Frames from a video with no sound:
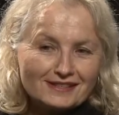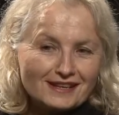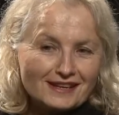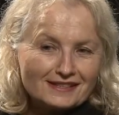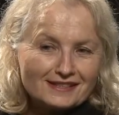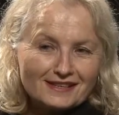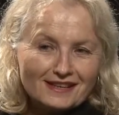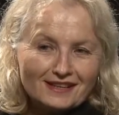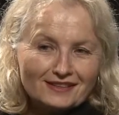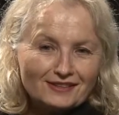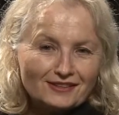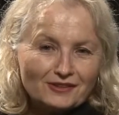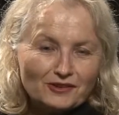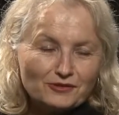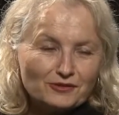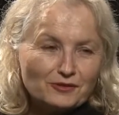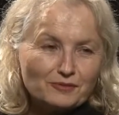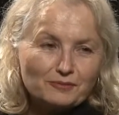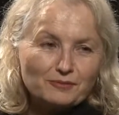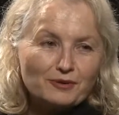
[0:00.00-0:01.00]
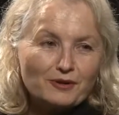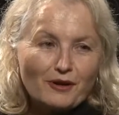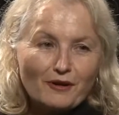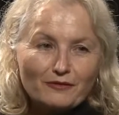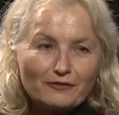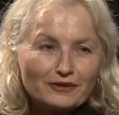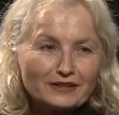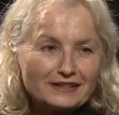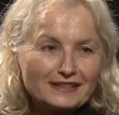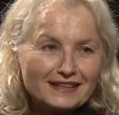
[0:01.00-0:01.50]
as I said, you know, the
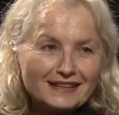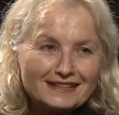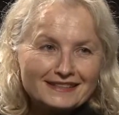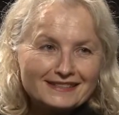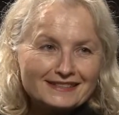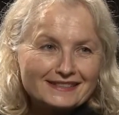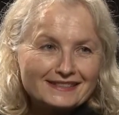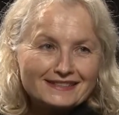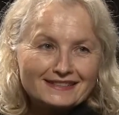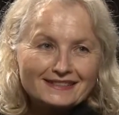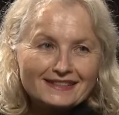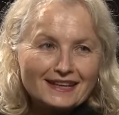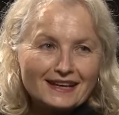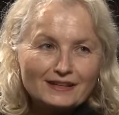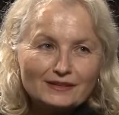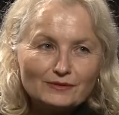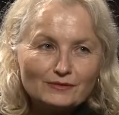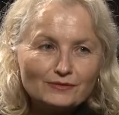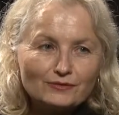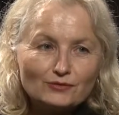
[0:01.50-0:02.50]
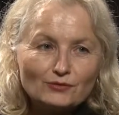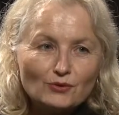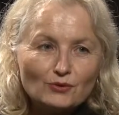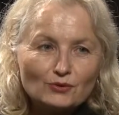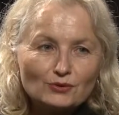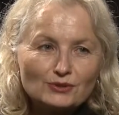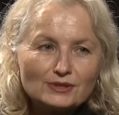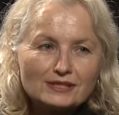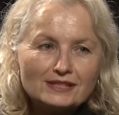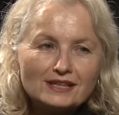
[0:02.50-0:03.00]
profit is kind of
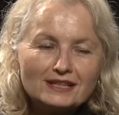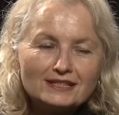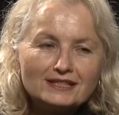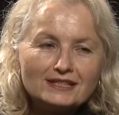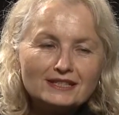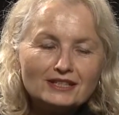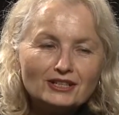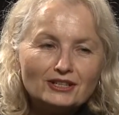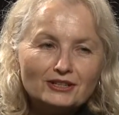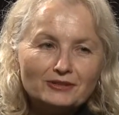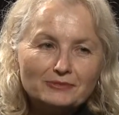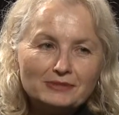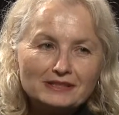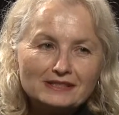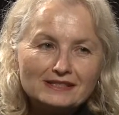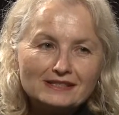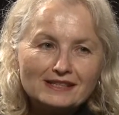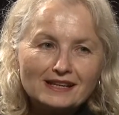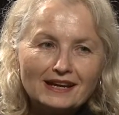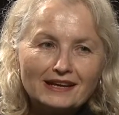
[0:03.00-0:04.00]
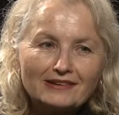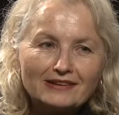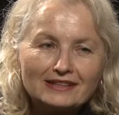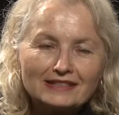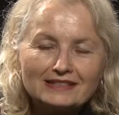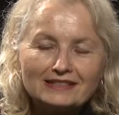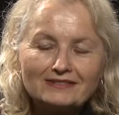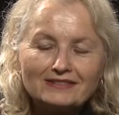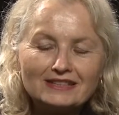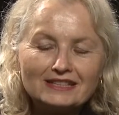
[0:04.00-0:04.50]
rules and determines our
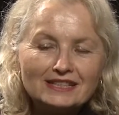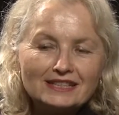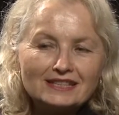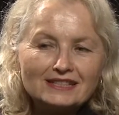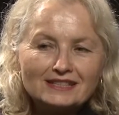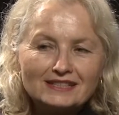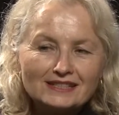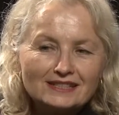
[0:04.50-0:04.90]
activities.